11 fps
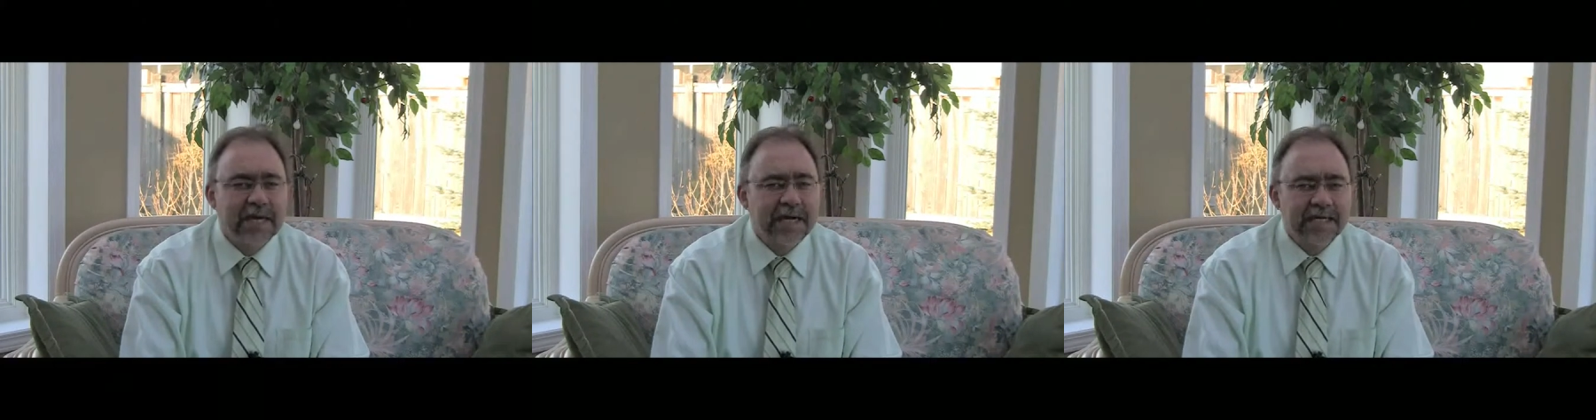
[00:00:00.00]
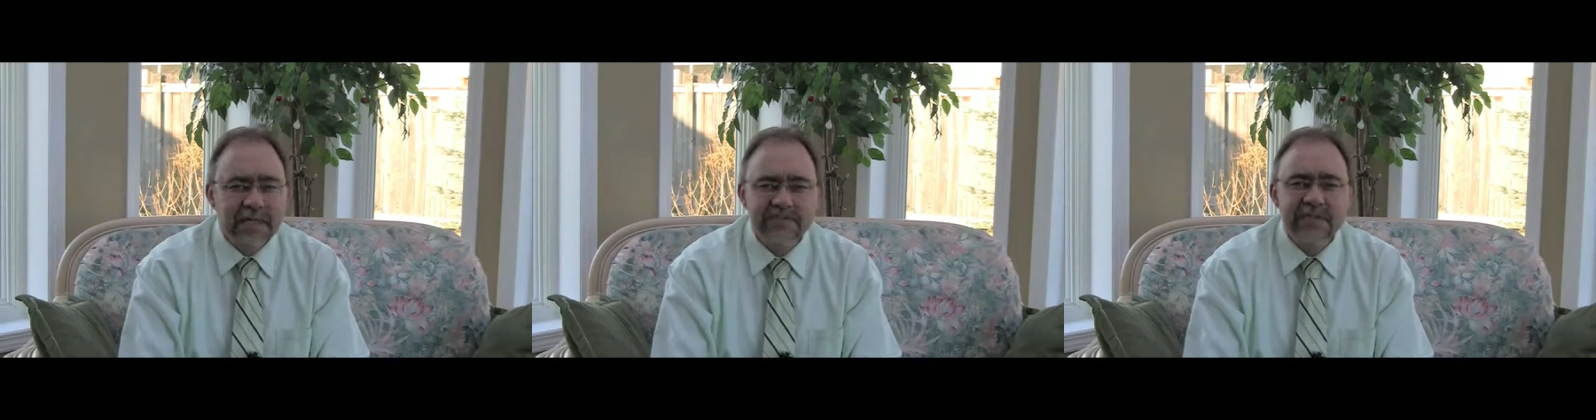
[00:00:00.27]

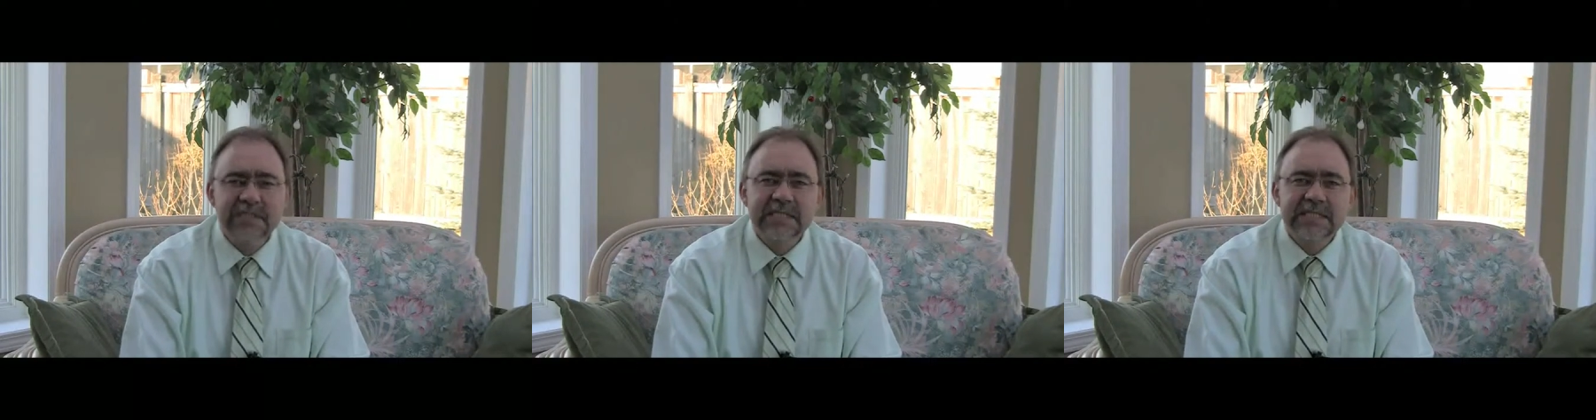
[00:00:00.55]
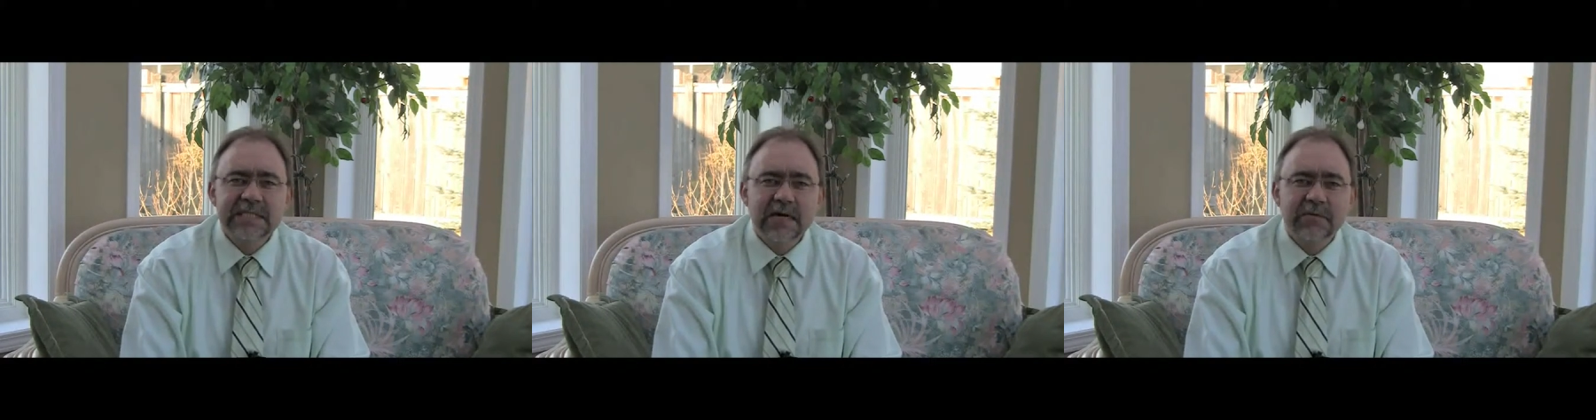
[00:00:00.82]
I'd love to
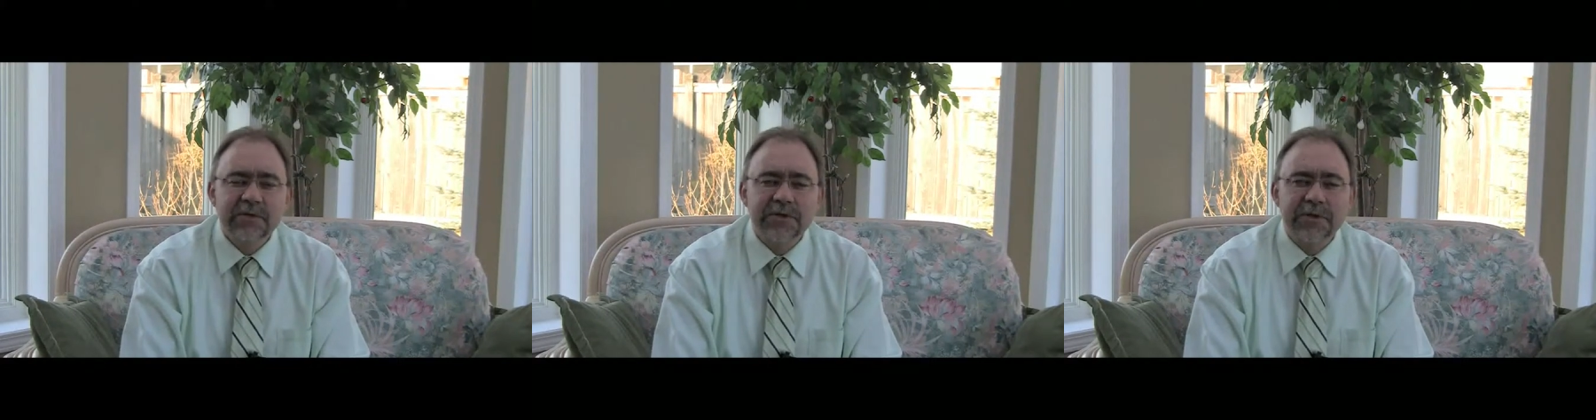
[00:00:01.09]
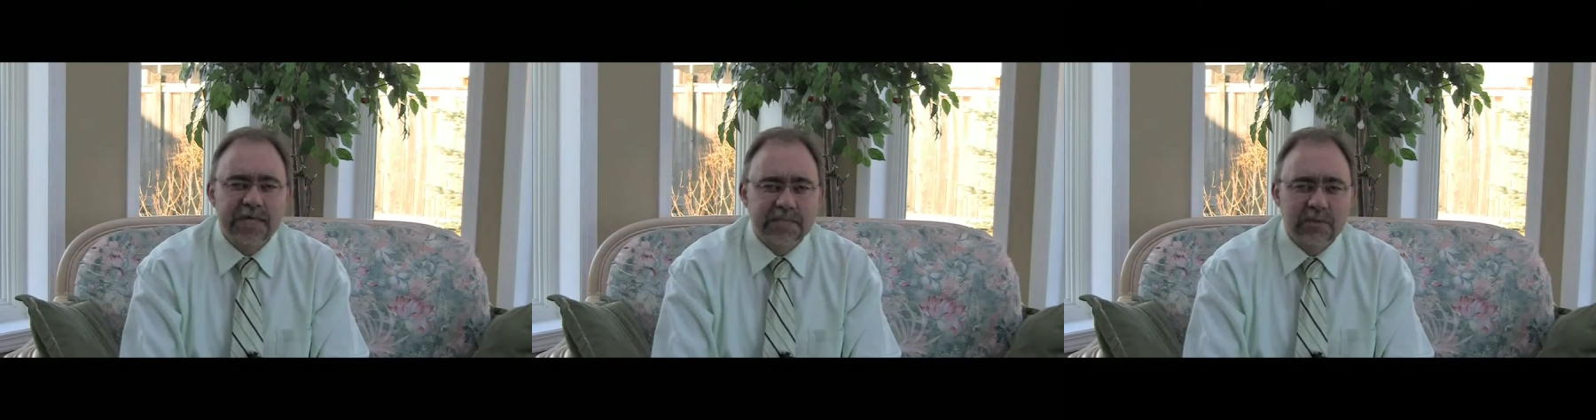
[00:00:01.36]
sit down with
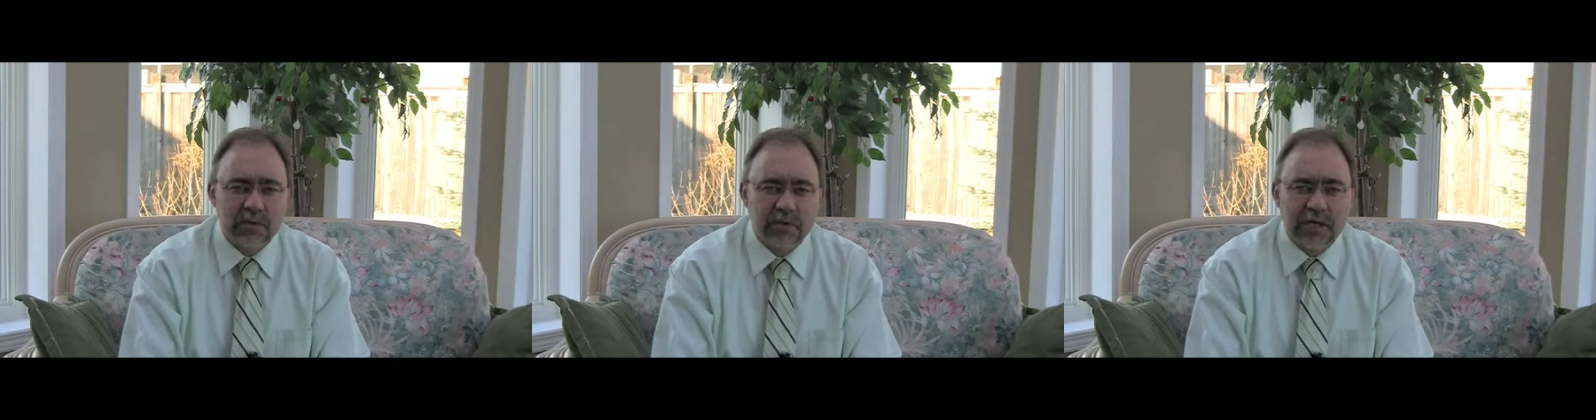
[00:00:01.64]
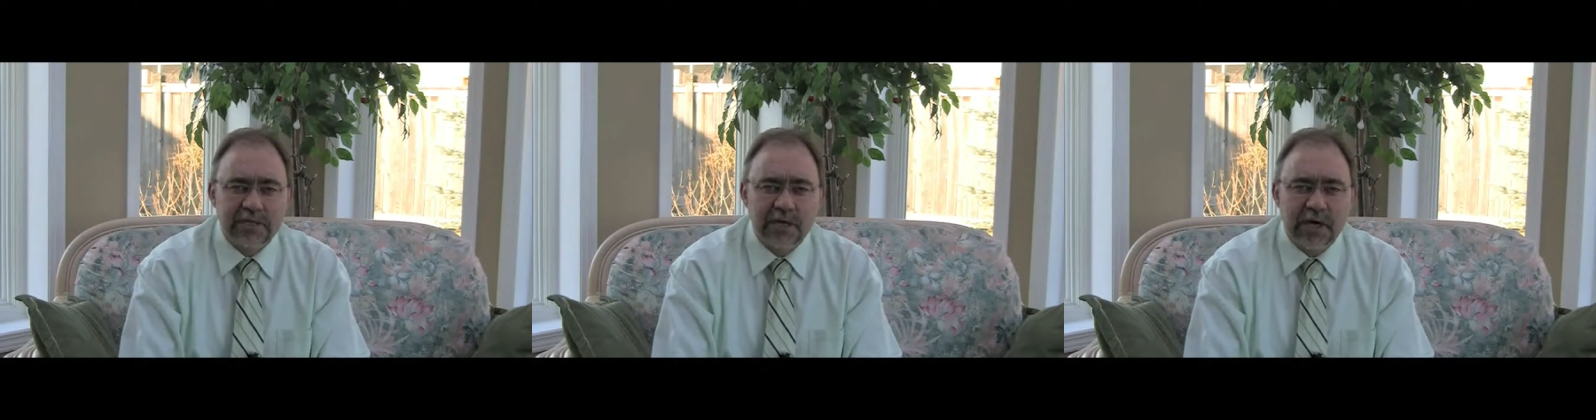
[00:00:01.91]
you and explore
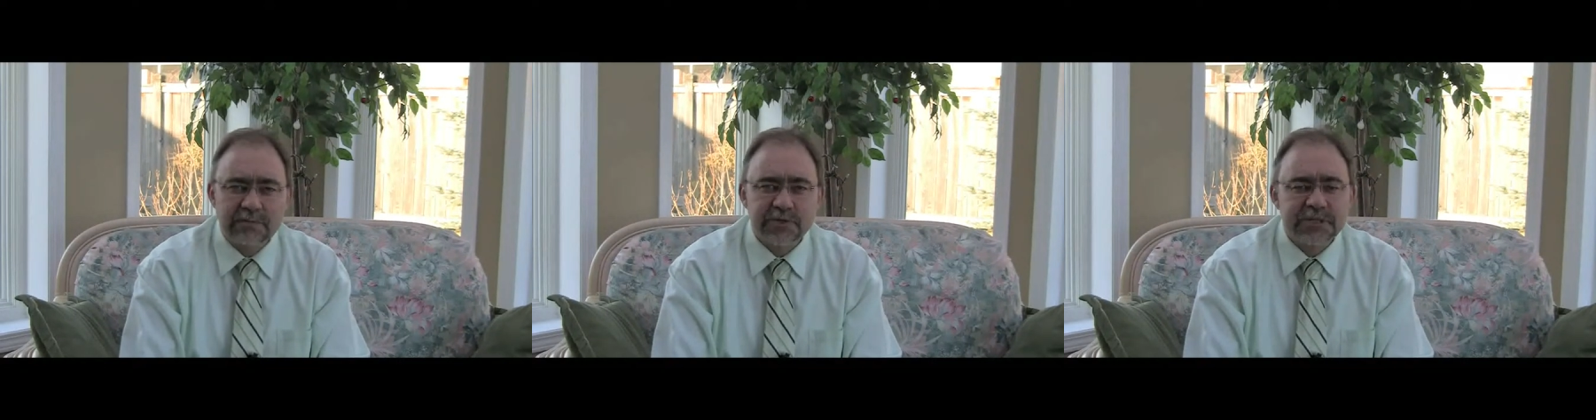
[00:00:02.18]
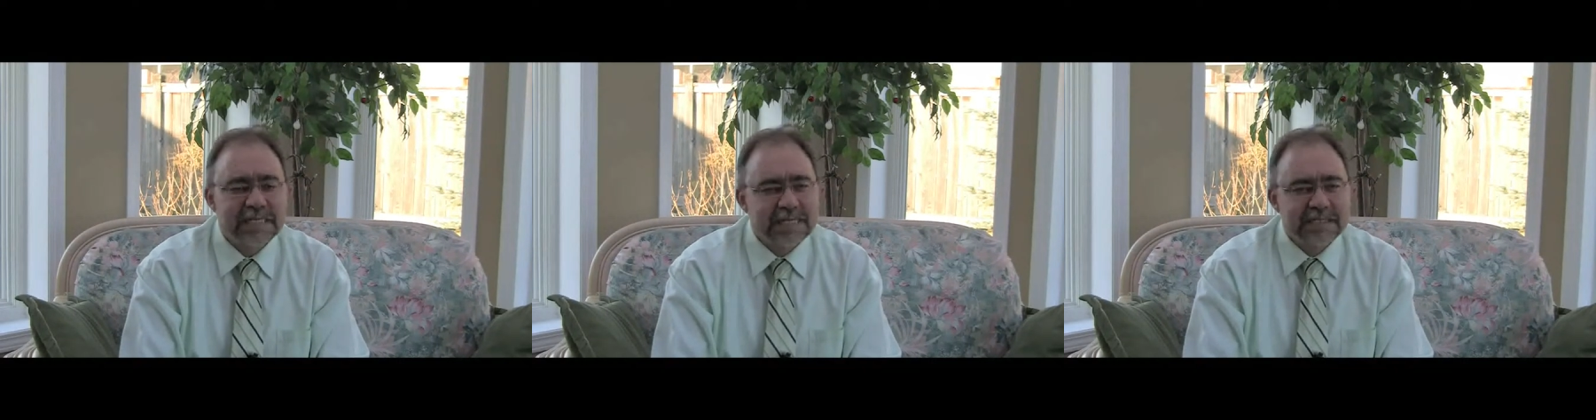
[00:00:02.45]
all the options,